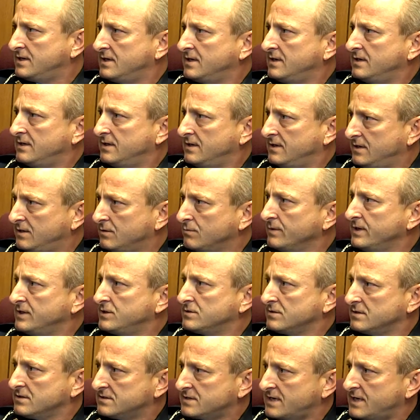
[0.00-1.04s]
in a
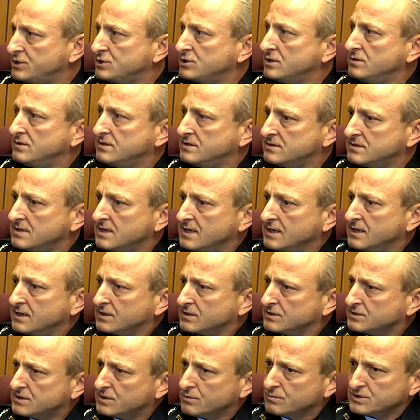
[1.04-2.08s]
regionalization, is
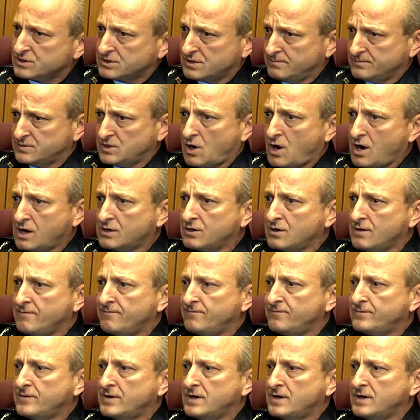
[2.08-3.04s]
because there was some talk of